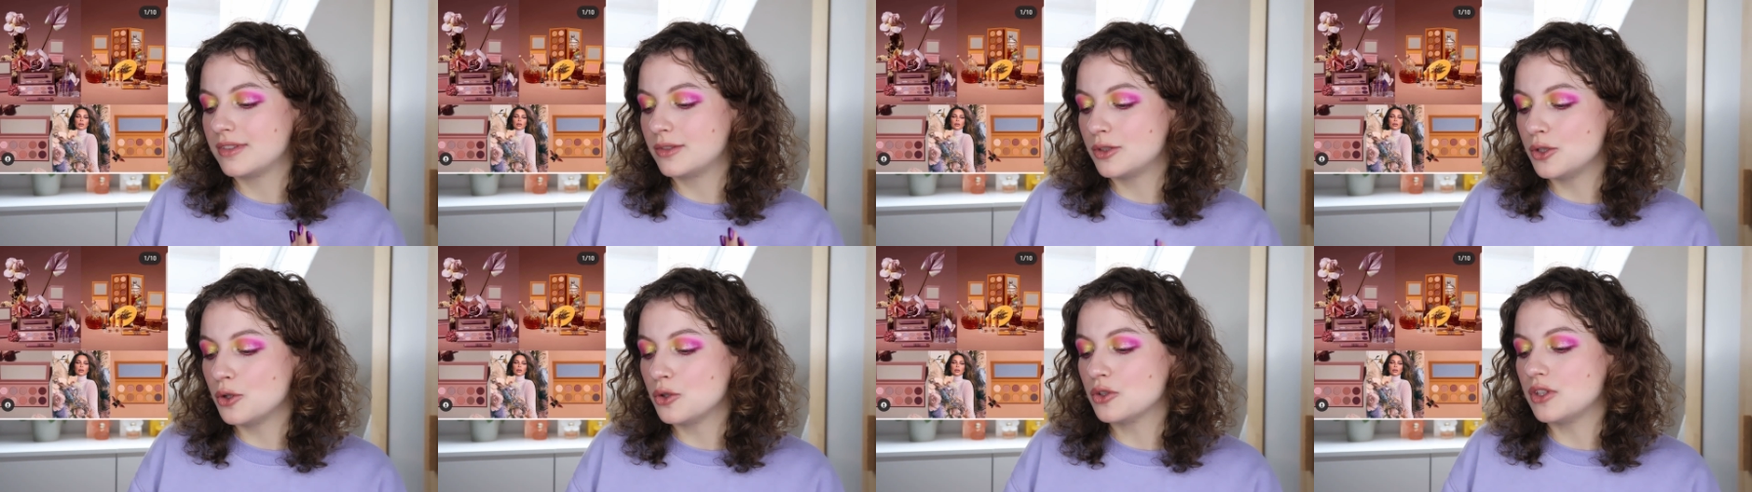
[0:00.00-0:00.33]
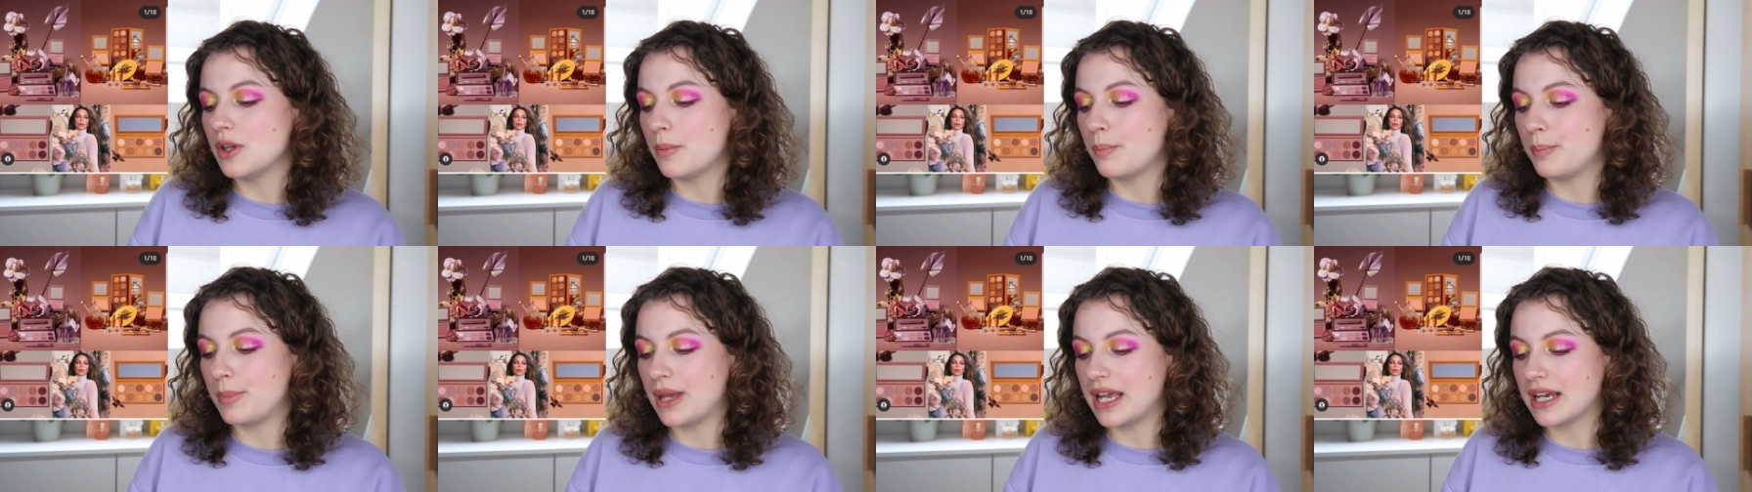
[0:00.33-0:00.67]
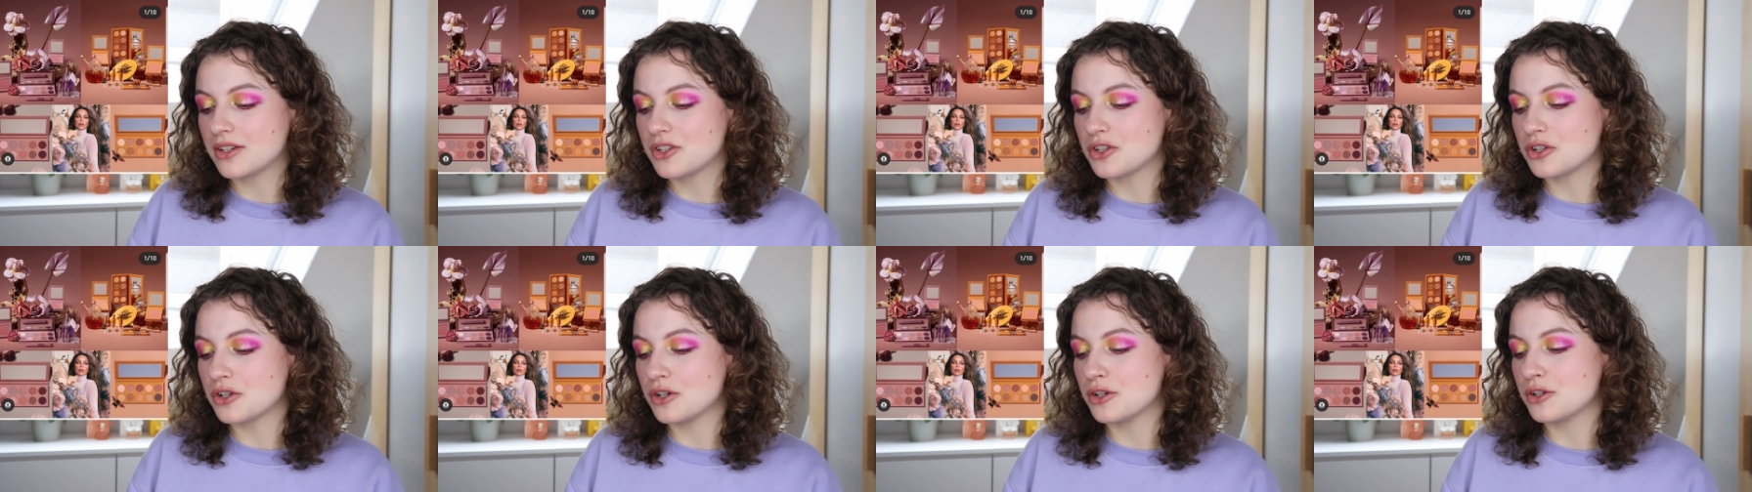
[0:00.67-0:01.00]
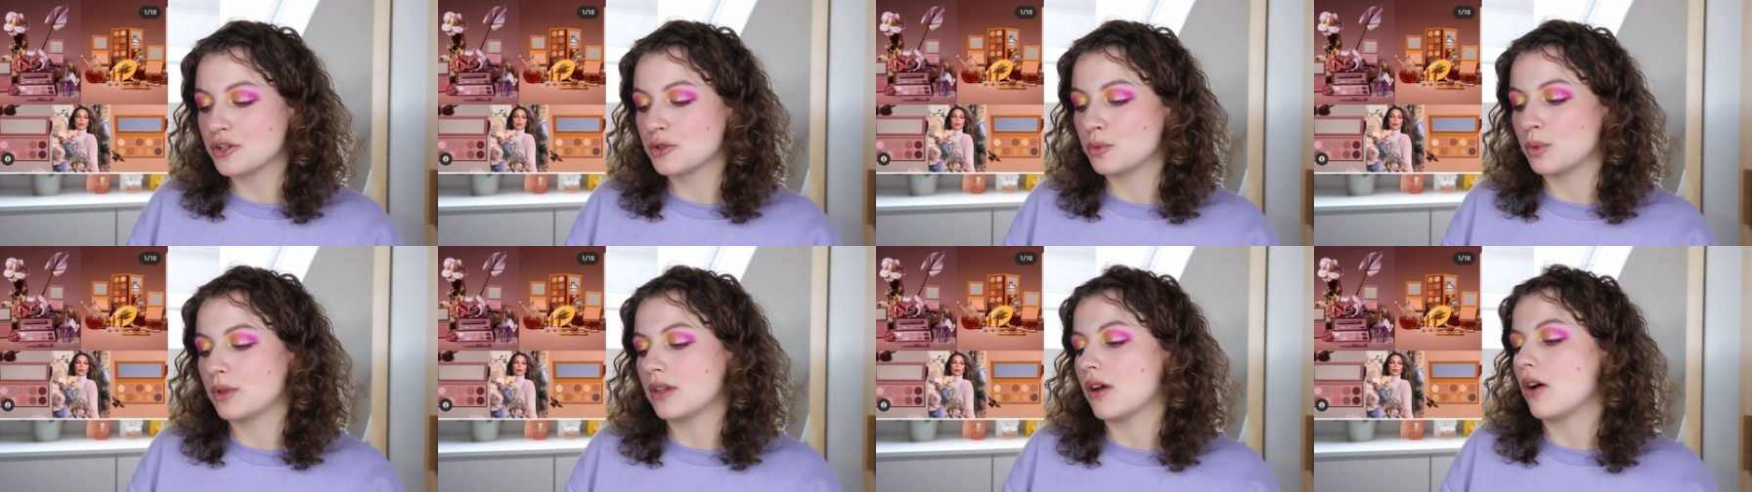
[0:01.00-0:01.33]
took the
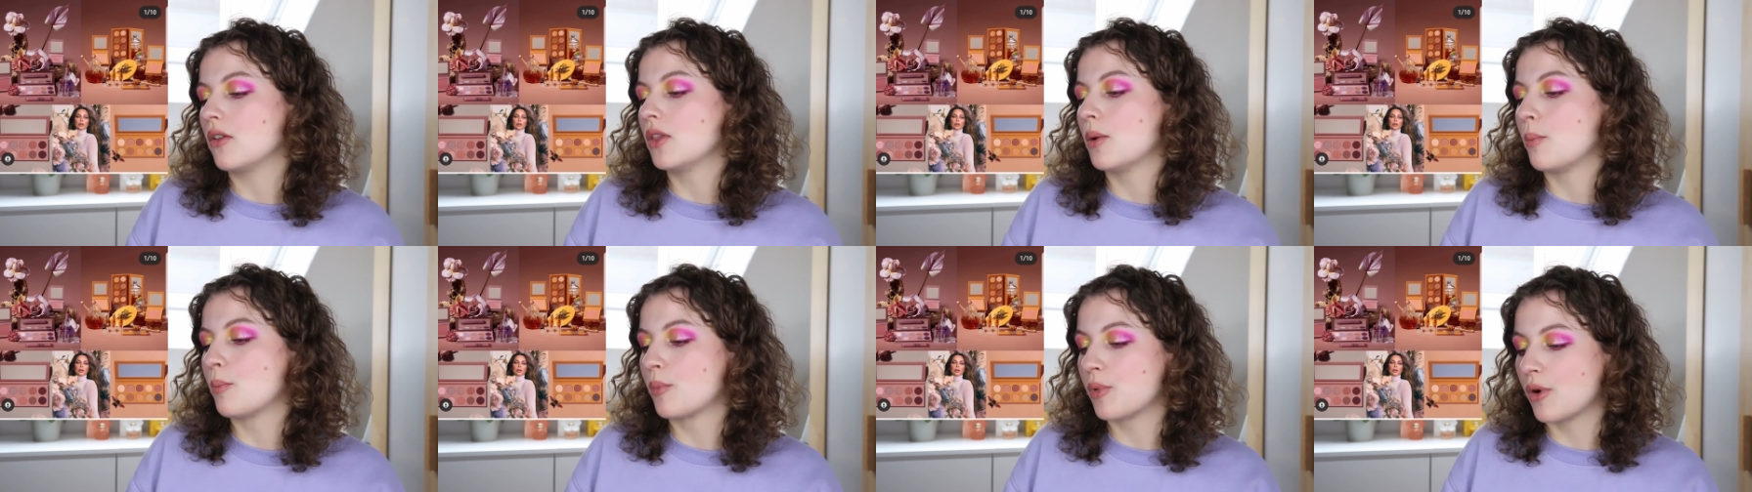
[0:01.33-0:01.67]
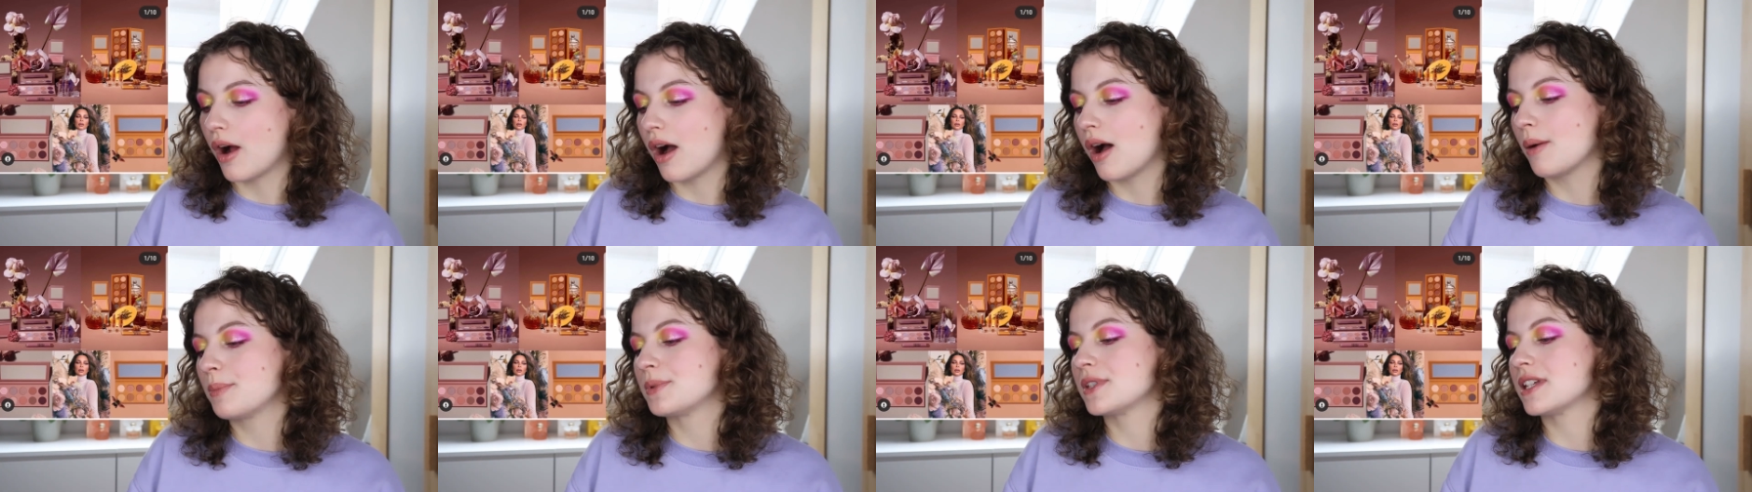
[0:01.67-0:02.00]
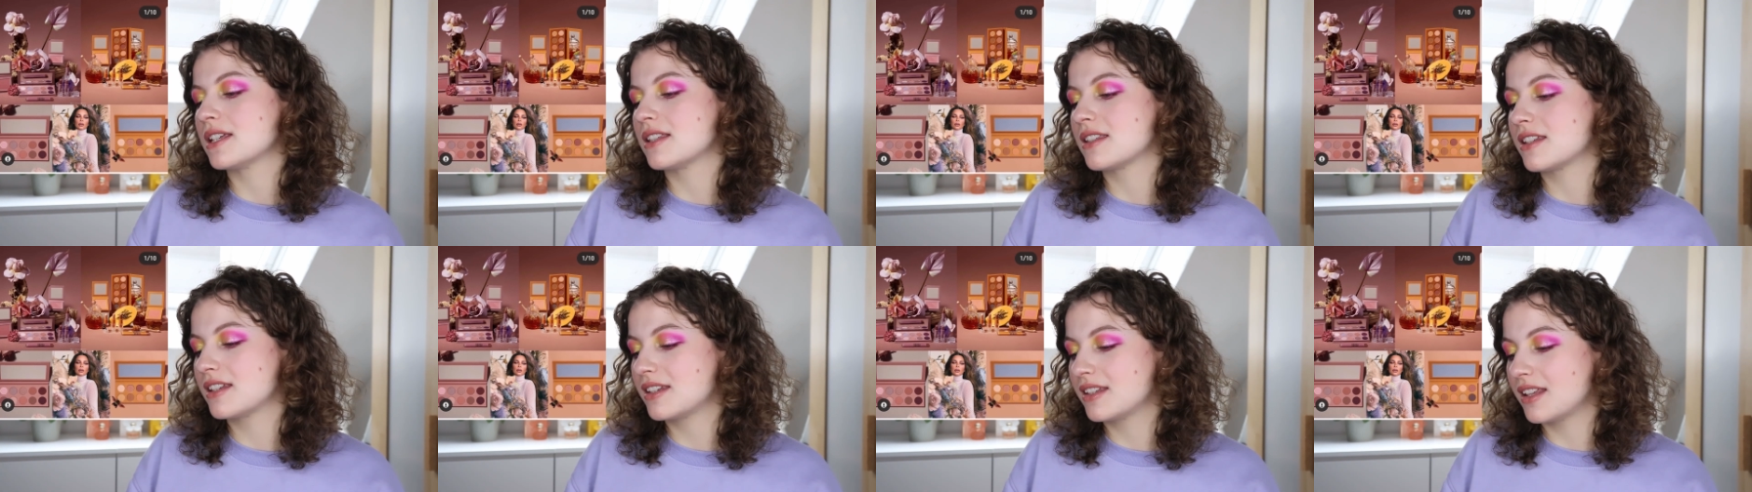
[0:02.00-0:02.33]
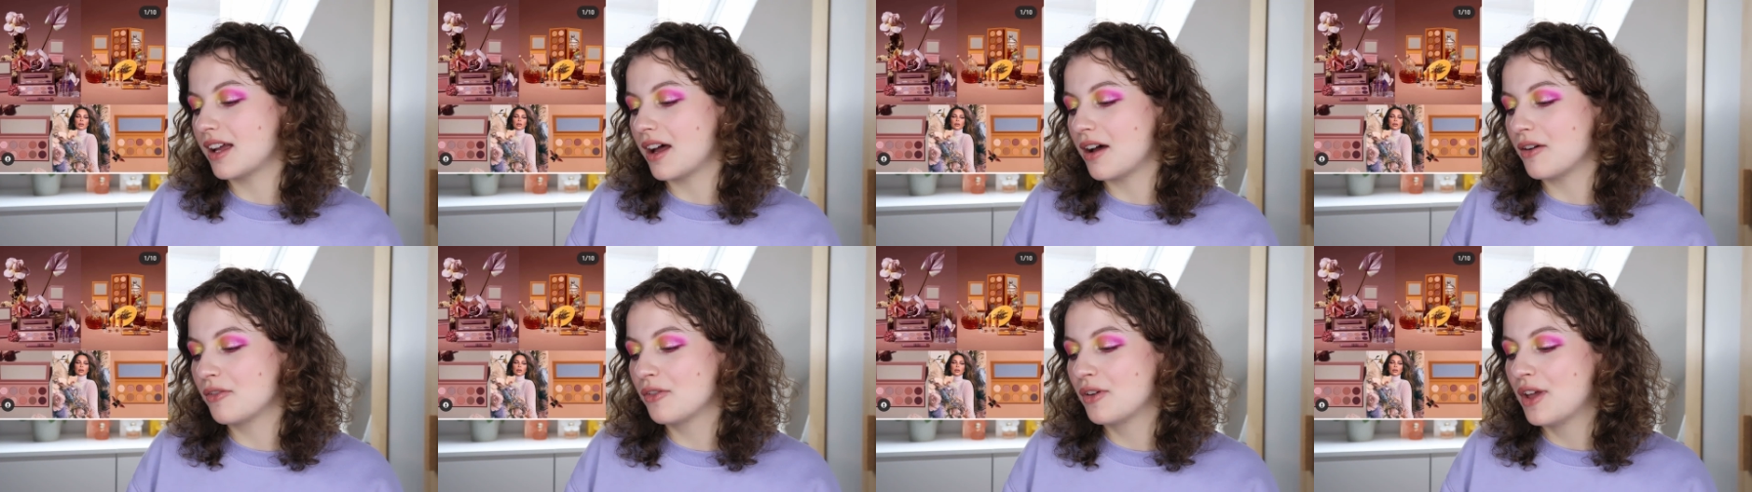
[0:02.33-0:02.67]
pictures with all the props and
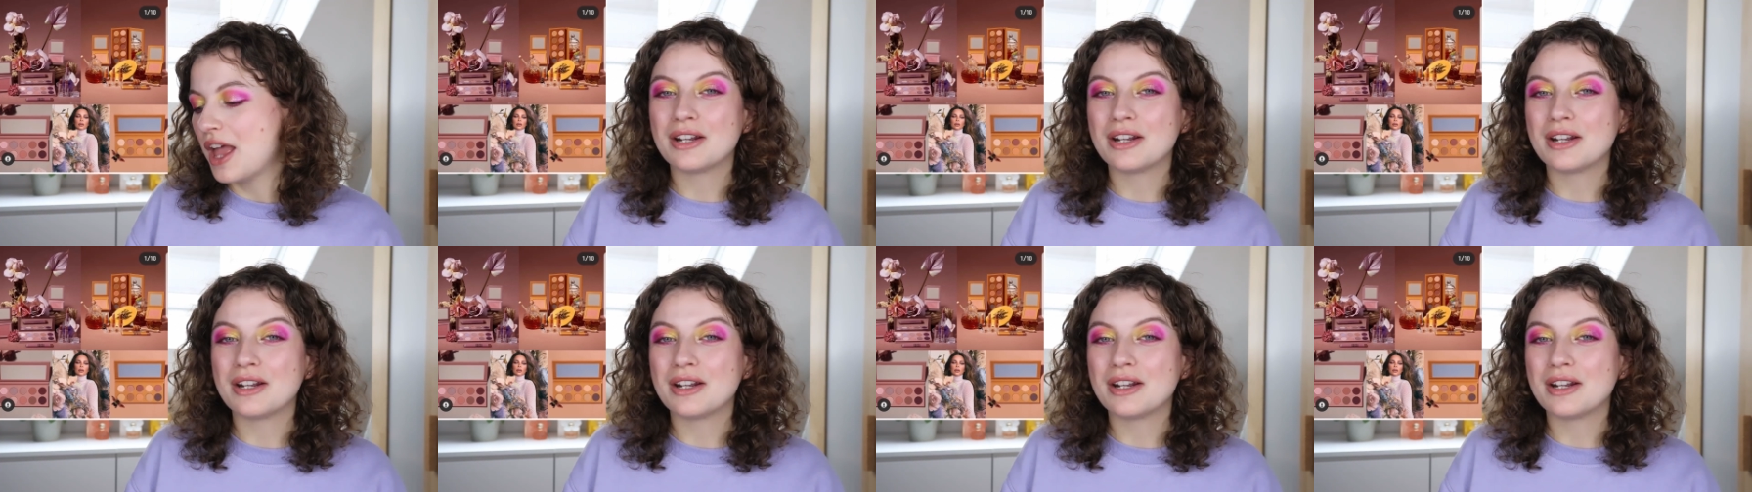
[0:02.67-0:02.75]
stuff.